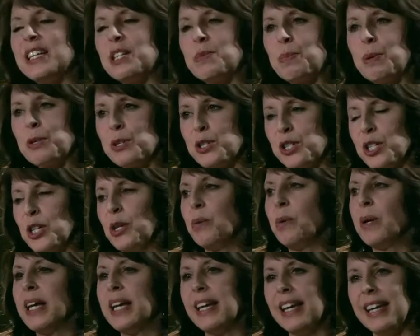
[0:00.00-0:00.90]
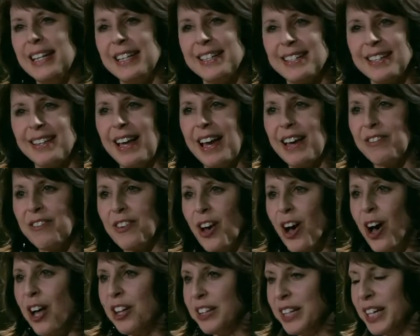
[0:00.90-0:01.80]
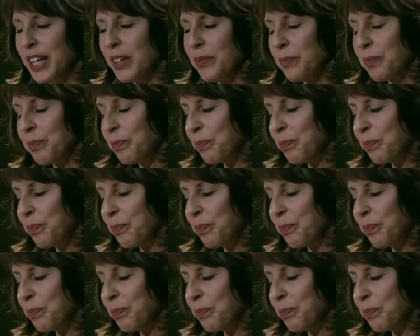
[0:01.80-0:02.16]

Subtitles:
is pursuing his life calling.